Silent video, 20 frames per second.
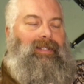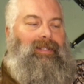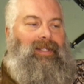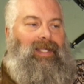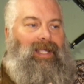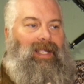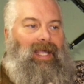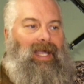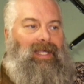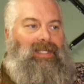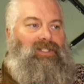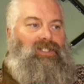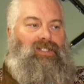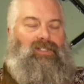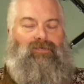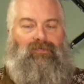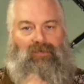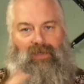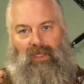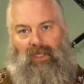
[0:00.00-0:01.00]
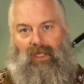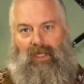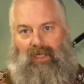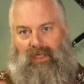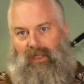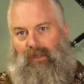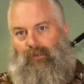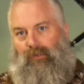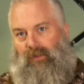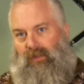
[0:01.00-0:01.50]
that I just feel
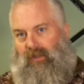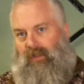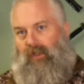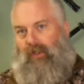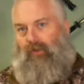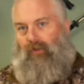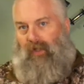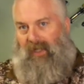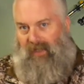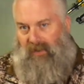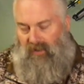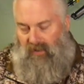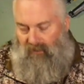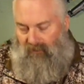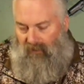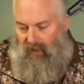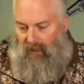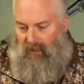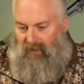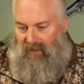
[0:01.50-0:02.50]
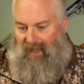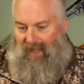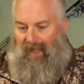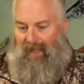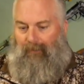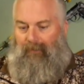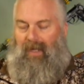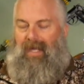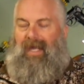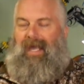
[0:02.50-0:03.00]
like it was the greatest of all
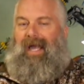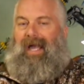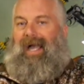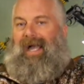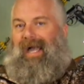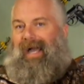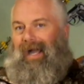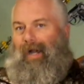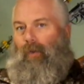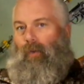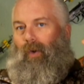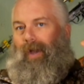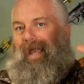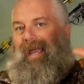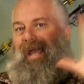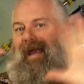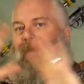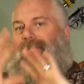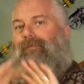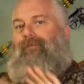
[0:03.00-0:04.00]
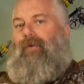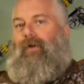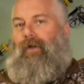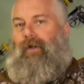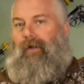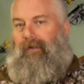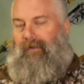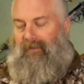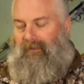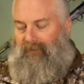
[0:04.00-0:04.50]
time.
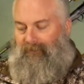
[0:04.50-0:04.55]
However,